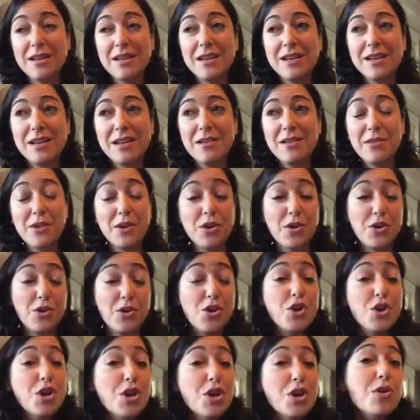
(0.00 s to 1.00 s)
that are
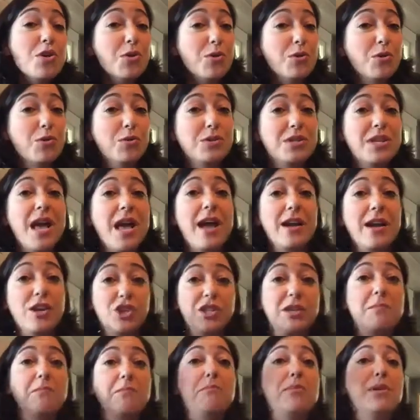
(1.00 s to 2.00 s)
new to actually
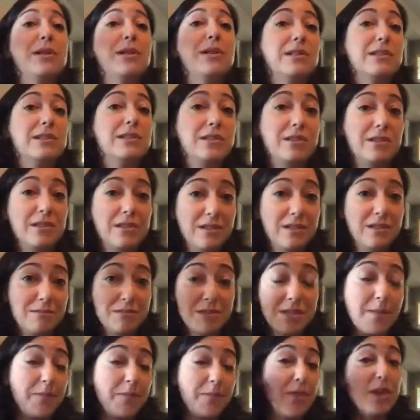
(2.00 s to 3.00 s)
build
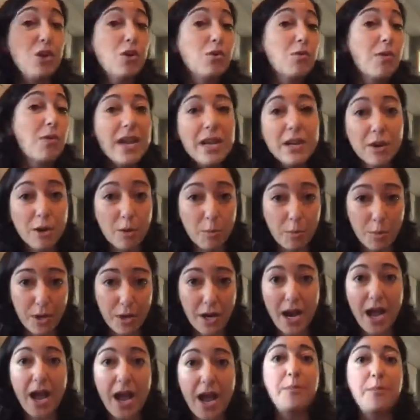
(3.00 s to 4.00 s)
something greater
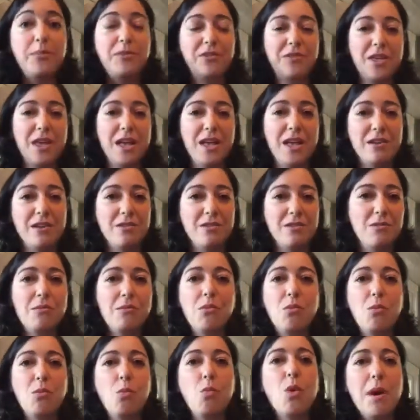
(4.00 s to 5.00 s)
perhaps than
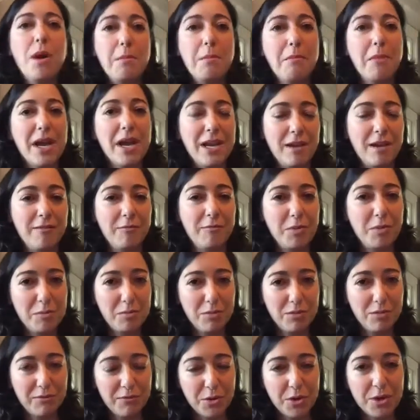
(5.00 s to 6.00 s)
what might have been before.